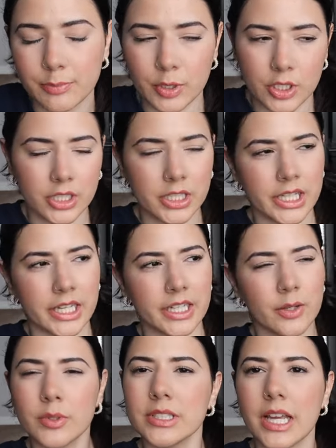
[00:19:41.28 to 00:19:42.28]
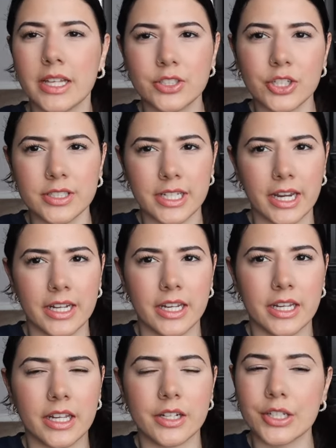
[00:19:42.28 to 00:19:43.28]
book, like, it was
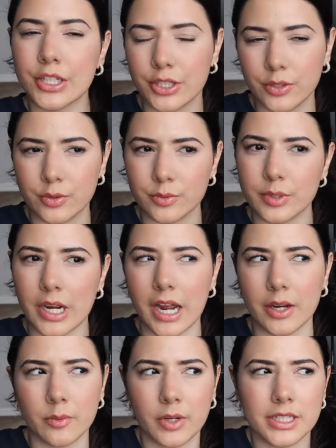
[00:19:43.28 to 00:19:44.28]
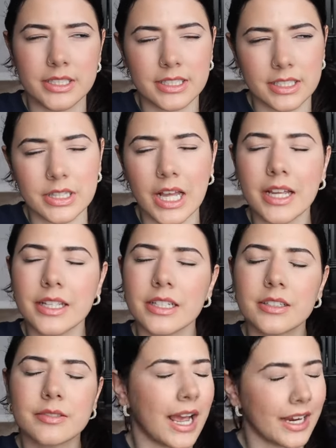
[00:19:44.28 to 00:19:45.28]
entertaining and cute. I was not
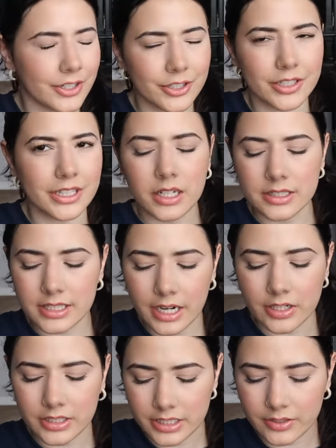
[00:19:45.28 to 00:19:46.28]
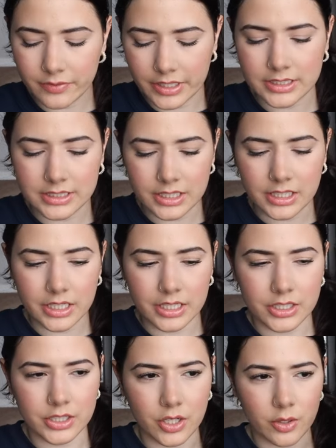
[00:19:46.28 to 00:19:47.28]
entirely invested
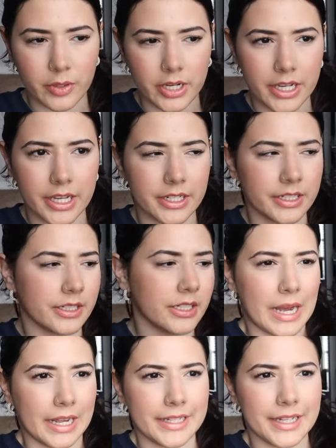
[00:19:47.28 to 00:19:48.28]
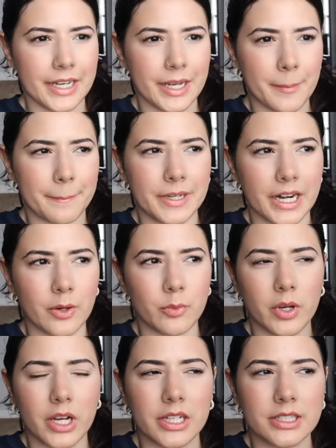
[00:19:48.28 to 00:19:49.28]
in Noah and Maya, but I
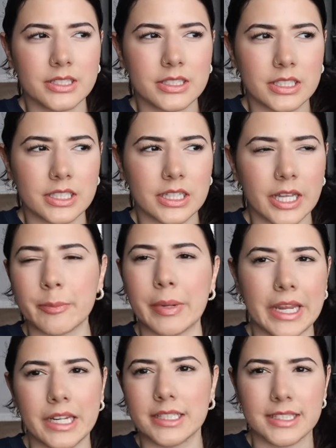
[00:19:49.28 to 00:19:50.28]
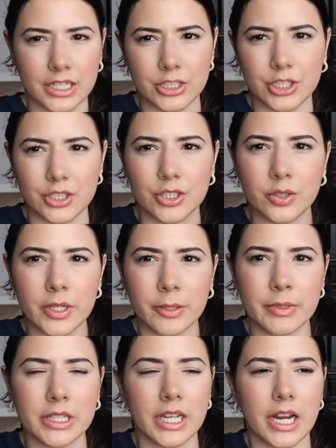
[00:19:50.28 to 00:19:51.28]
was, like, paying attention, you know what I
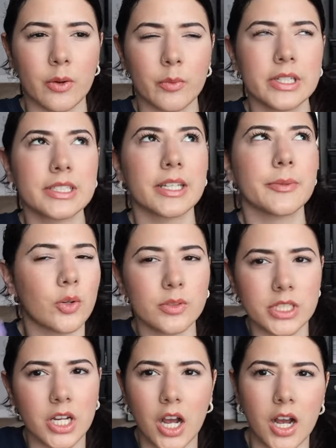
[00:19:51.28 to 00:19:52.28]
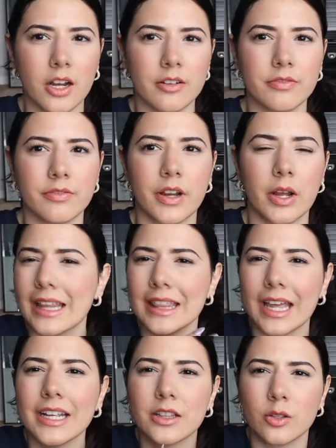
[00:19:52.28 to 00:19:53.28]
mean? Like, I wasn't dozing off. I
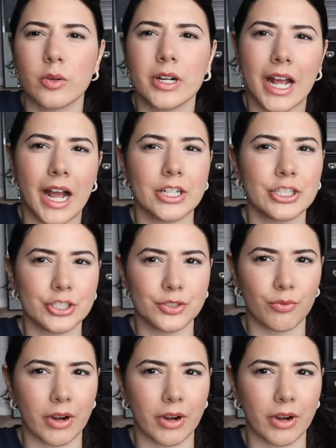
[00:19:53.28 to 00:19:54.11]
like Lauren Asher's